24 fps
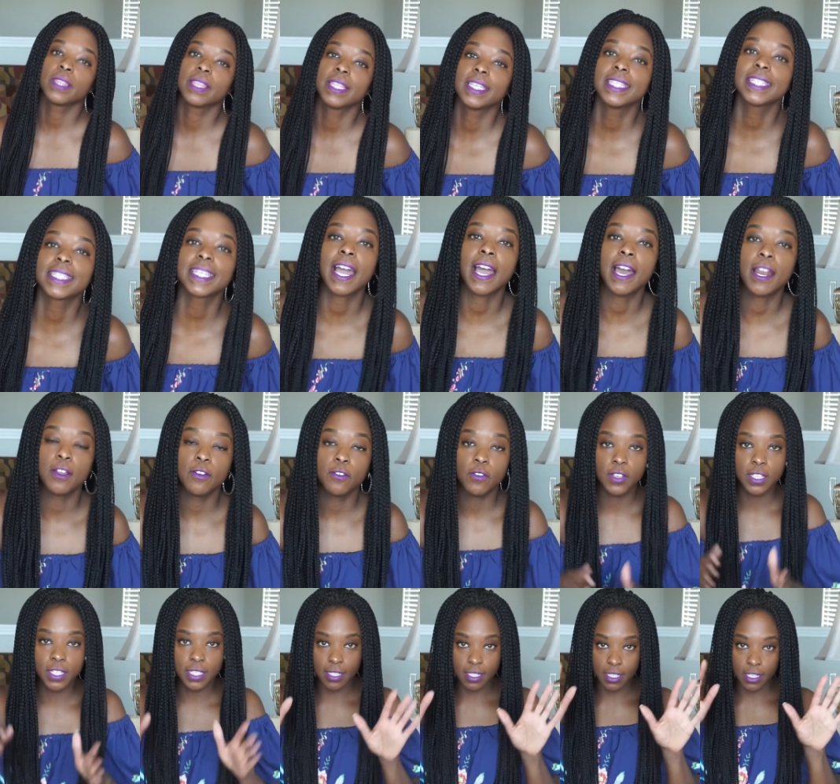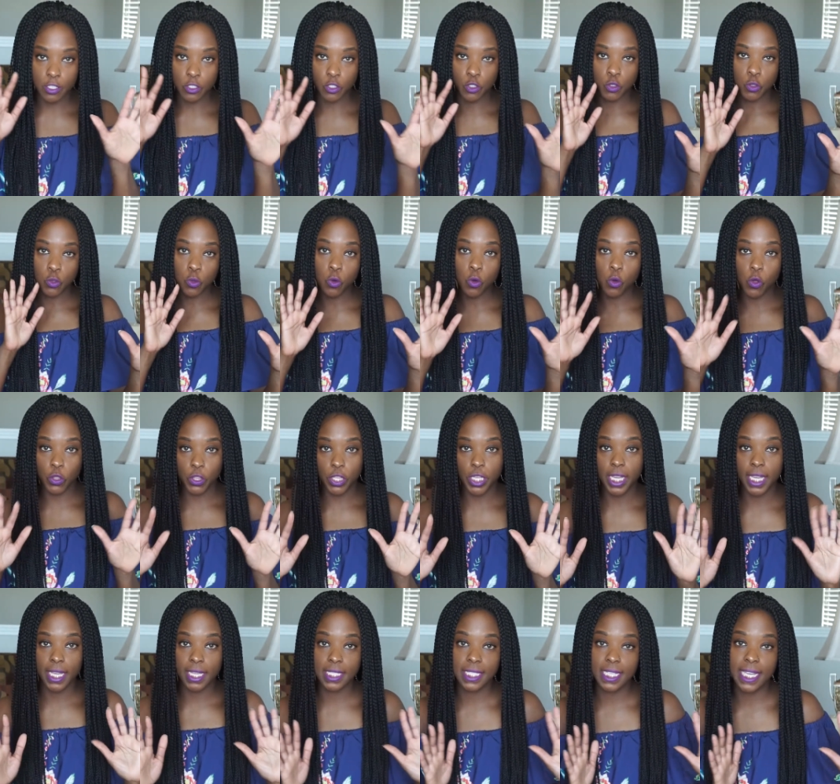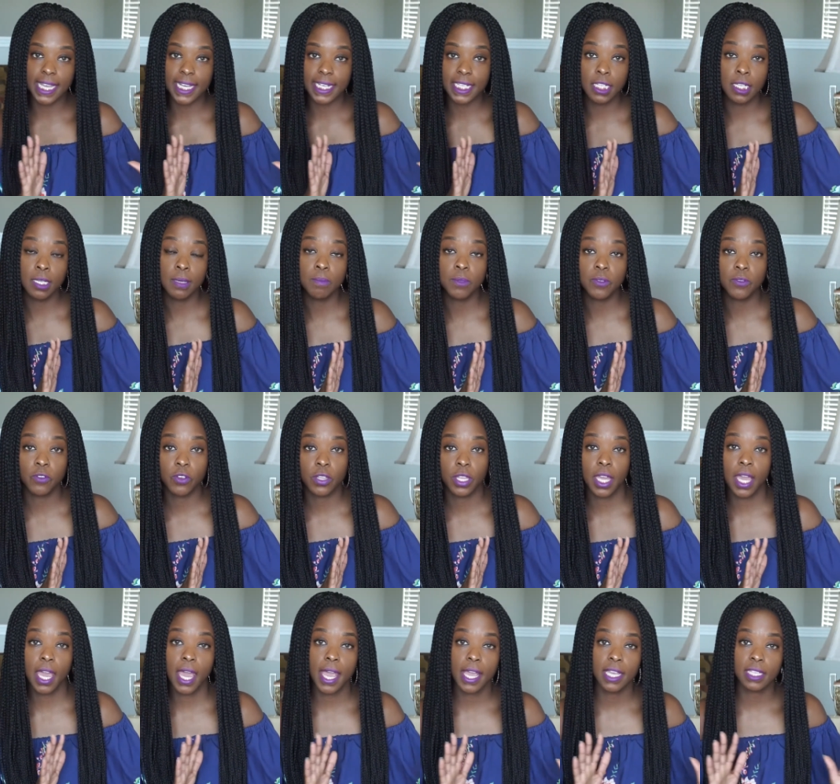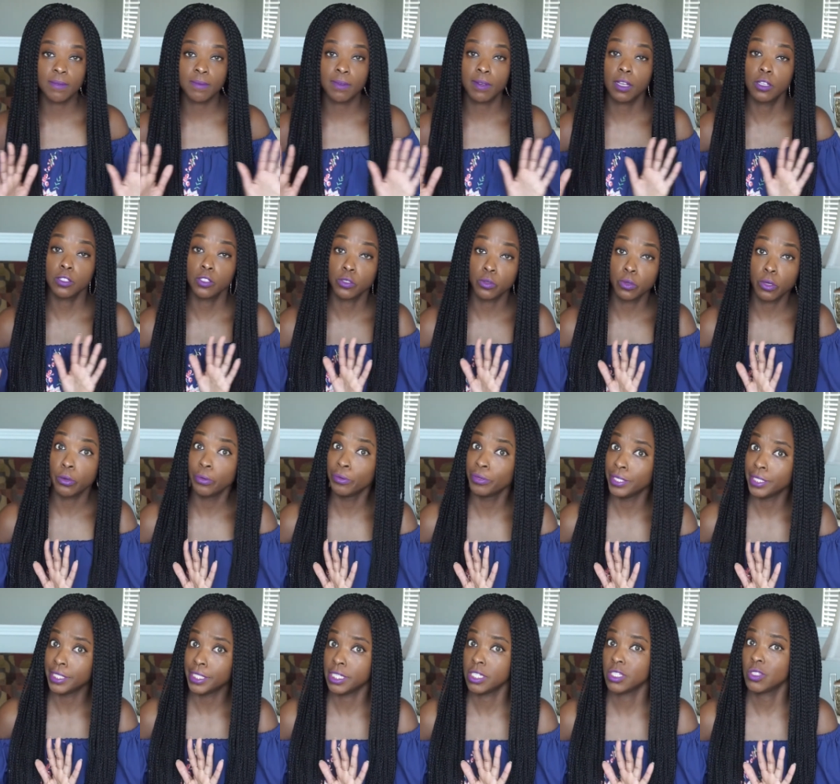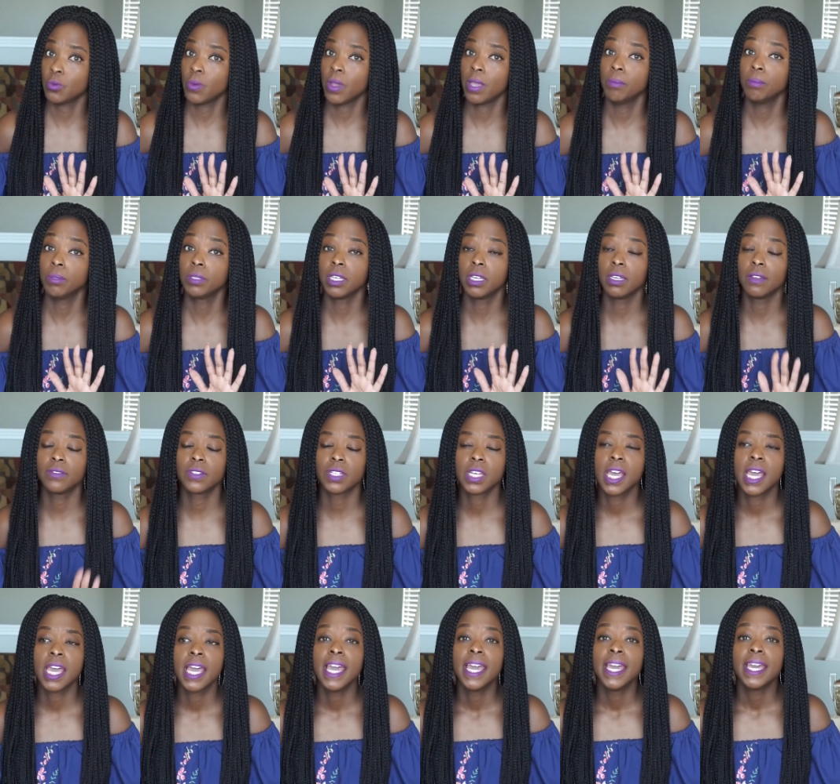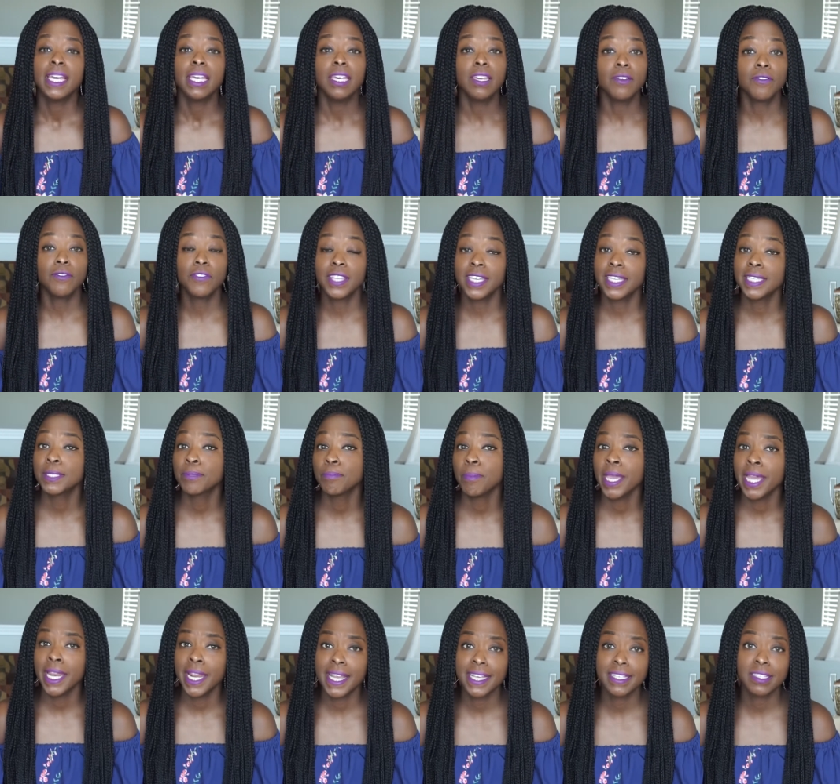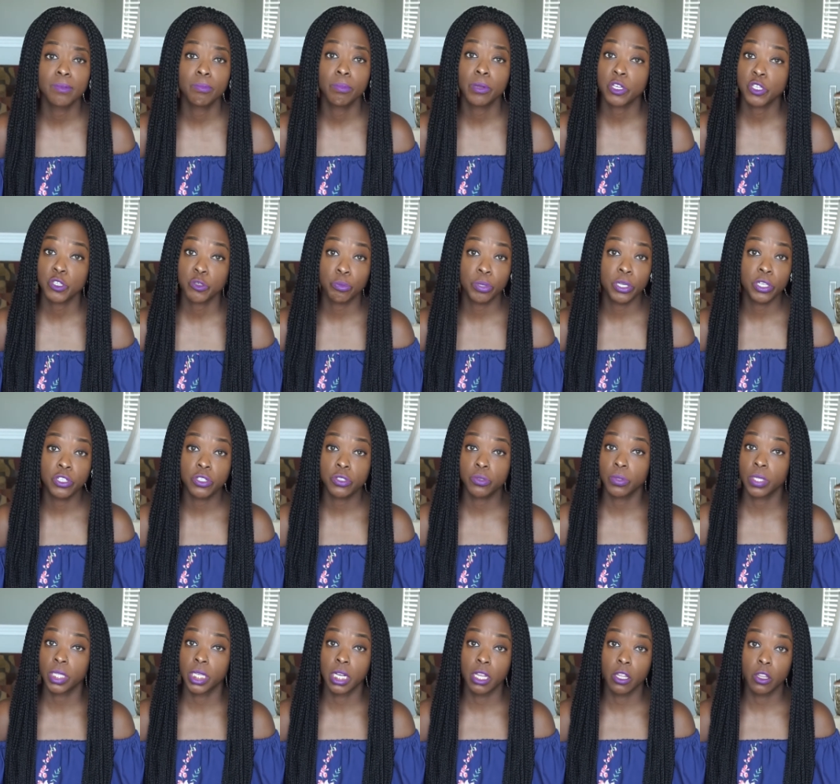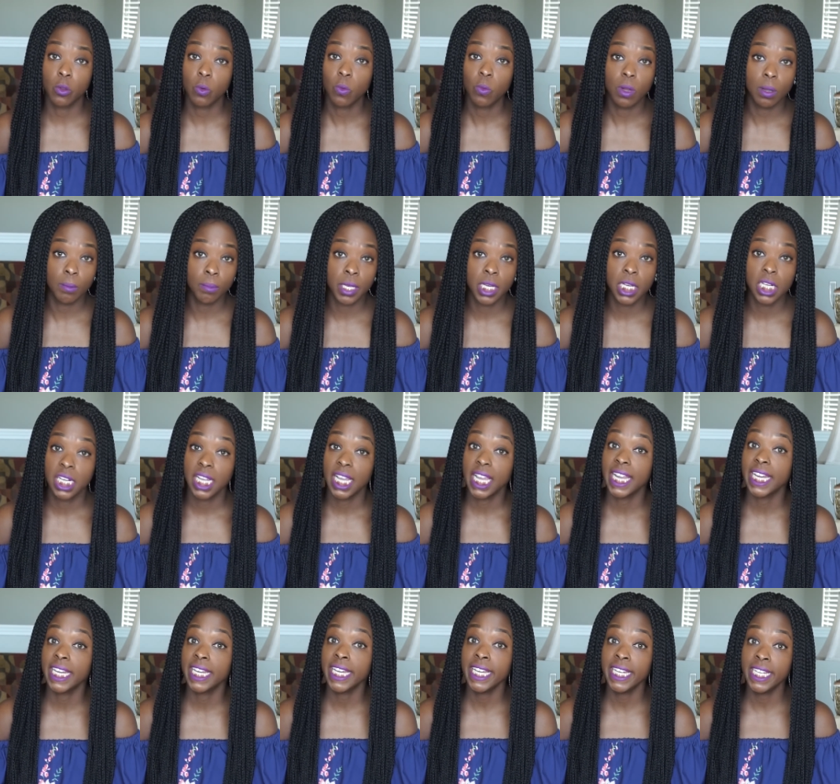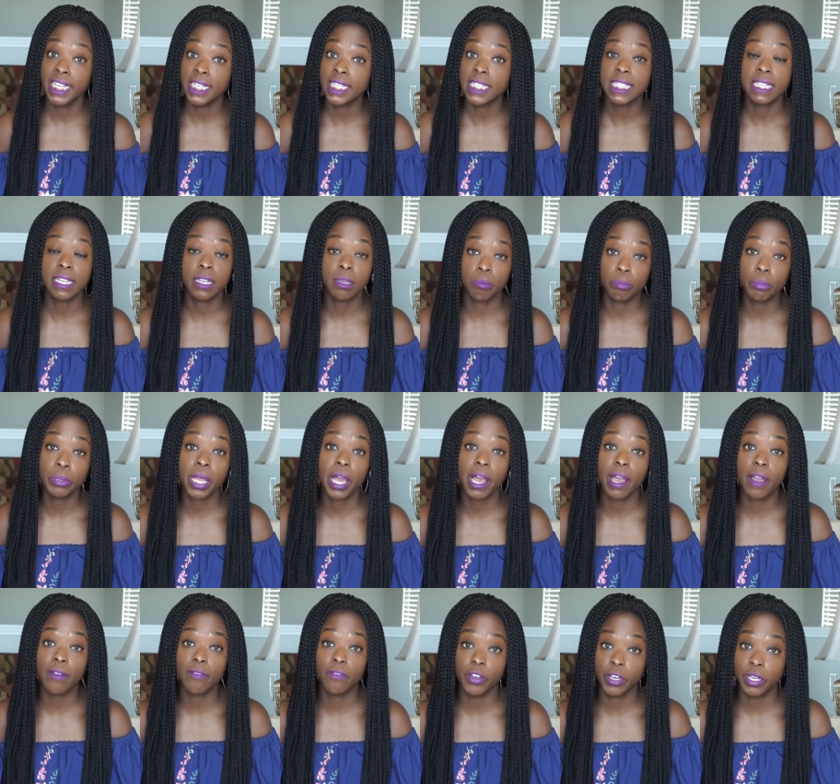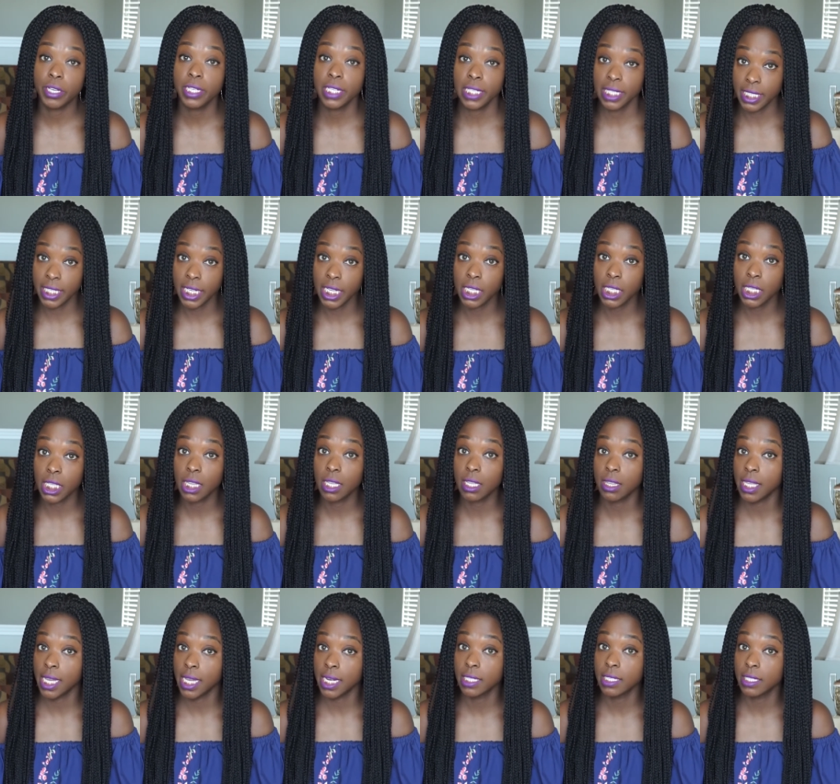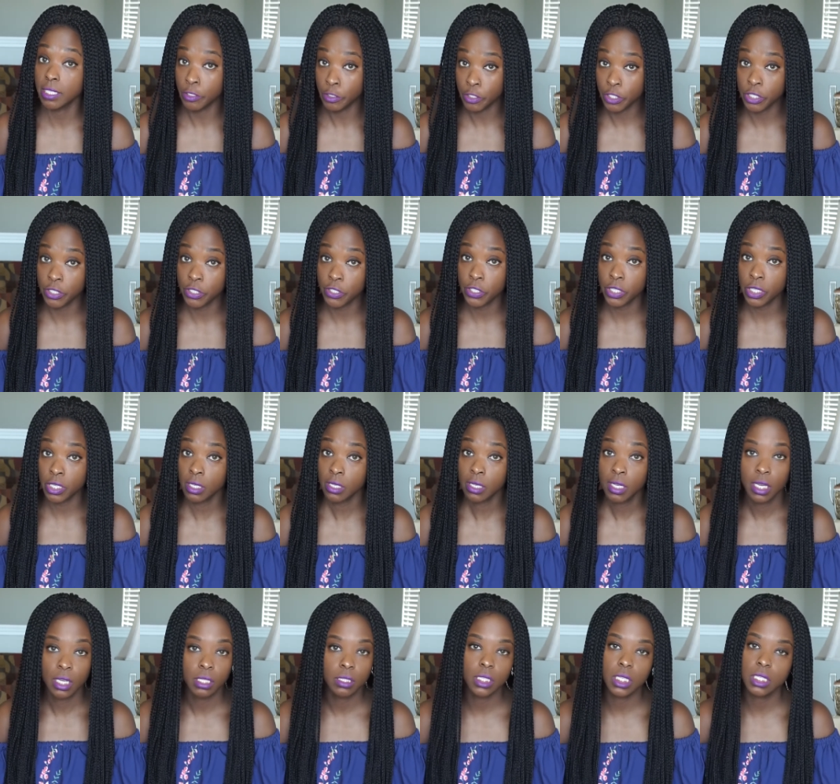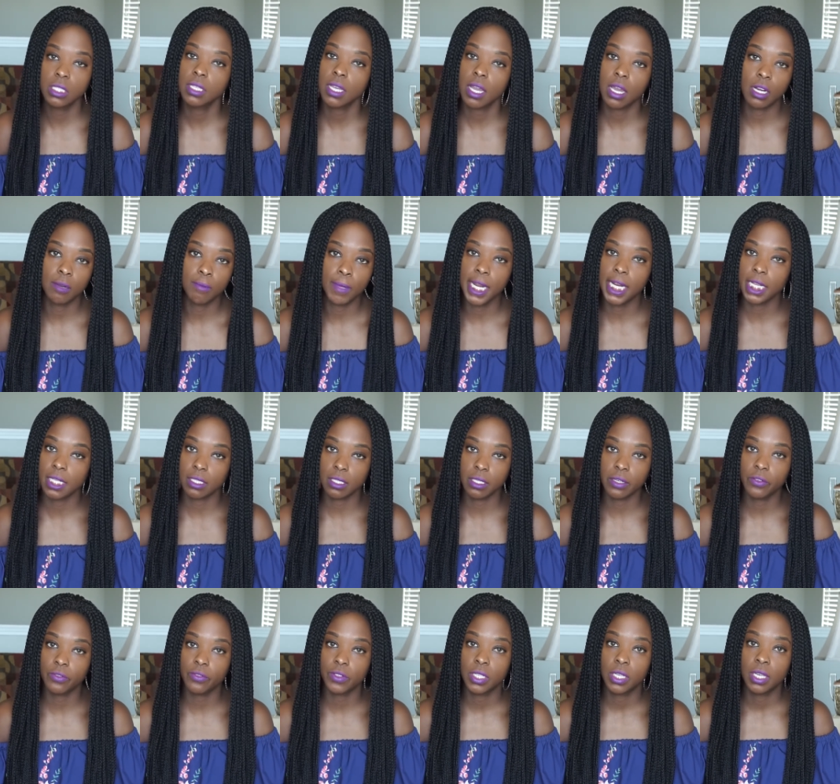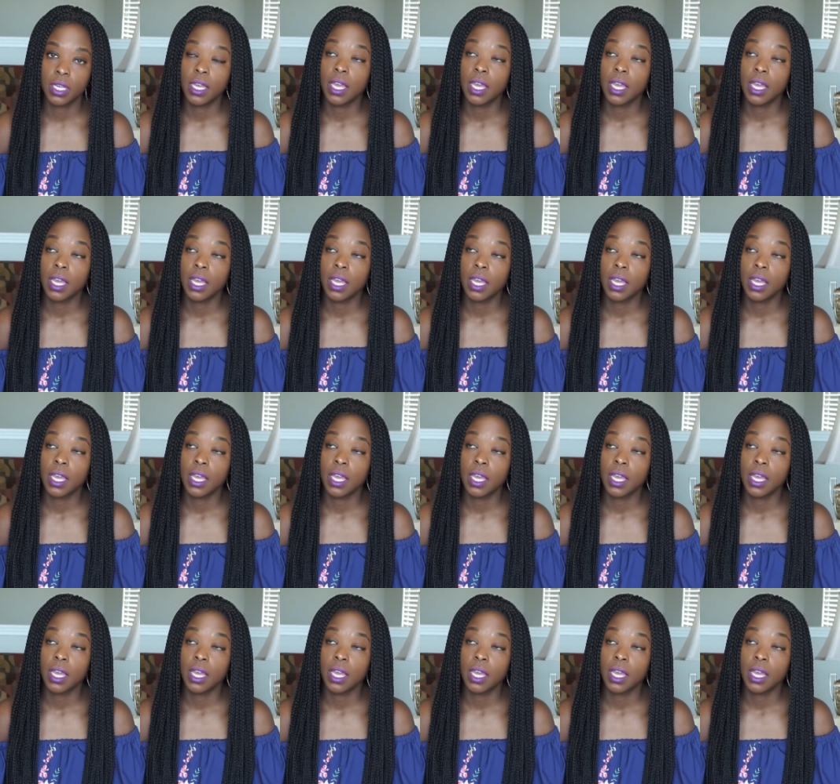This kind of is a dual thing. It's like tips for the guys, but also a reason to swipe left. If this man has a bunch of pictures with another woman and he doesn't imply very distinctly that that is a sister, that's an automatic left.